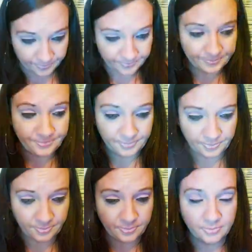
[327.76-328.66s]

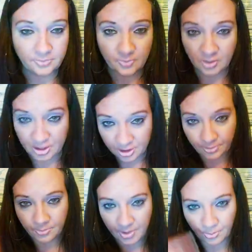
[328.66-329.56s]
Mm-hmm. Cause you're
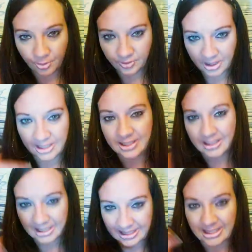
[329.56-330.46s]
remembering things that
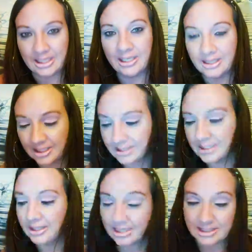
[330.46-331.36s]
they said, things
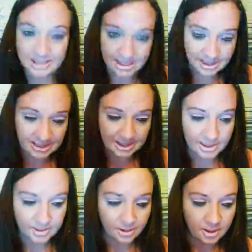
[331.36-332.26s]
that they did.
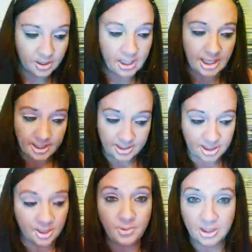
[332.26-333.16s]
And it's
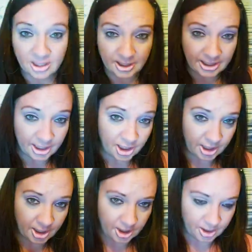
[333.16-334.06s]
coming clear
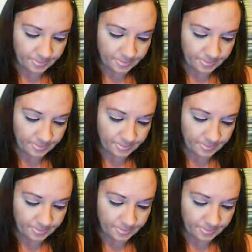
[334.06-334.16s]
here.